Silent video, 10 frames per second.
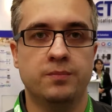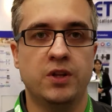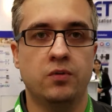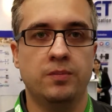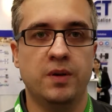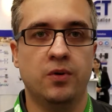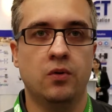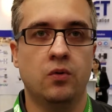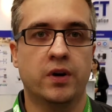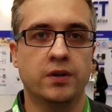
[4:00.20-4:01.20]
between people
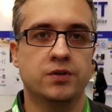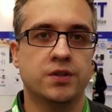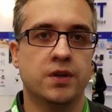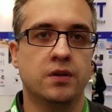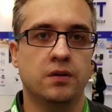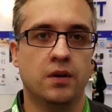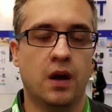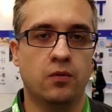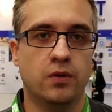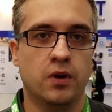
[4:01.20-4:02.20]
who are interested in
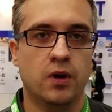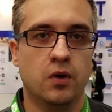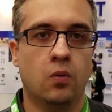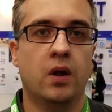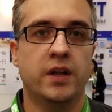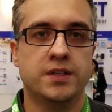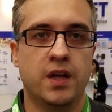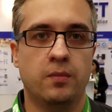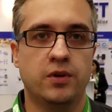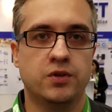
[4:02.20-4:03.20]
our
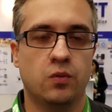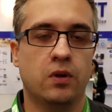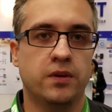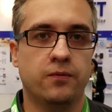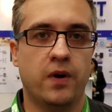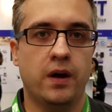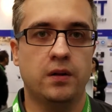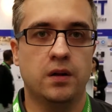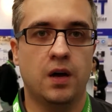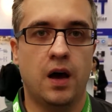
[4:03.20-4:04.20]
well-established,
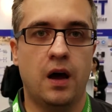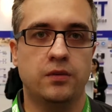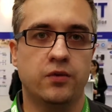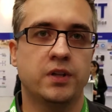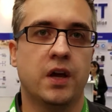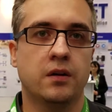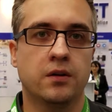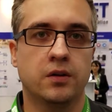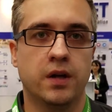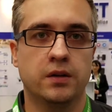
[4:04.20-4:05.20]
well-defined Han
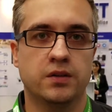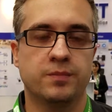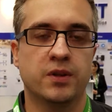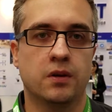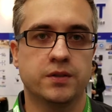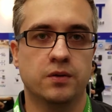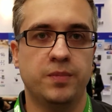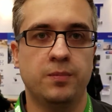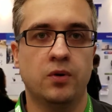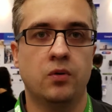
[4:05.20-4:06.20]
rectangular connectors, but also
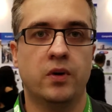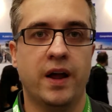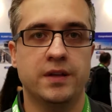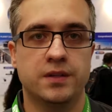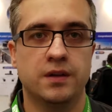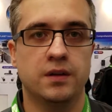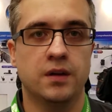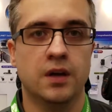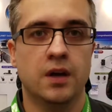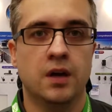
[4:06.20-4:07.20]
people who are asking
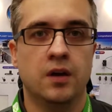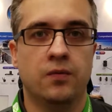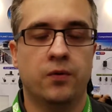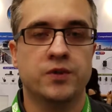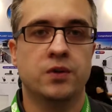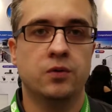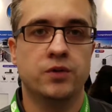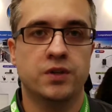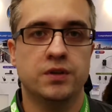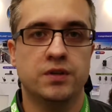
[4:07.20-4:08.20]
for
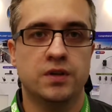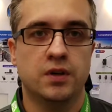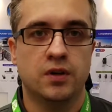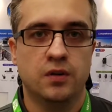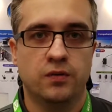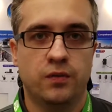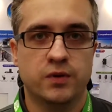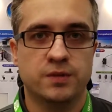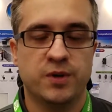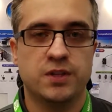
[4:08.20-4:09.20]
solutions
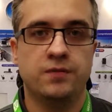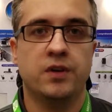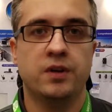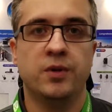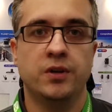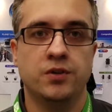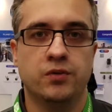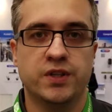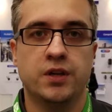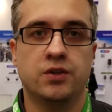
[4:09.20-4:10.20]
for specifically
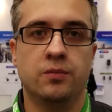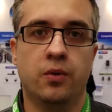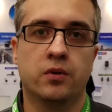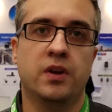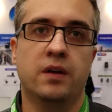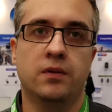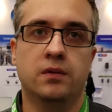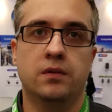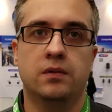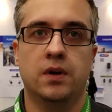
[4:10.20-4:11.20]
miniaturization board-level
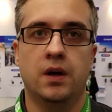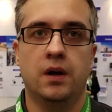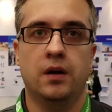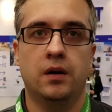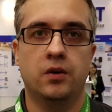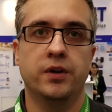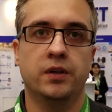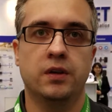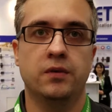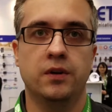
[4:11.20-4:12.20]

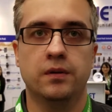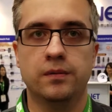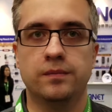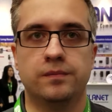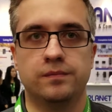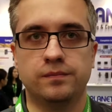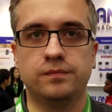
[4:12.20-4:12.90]
connectivity.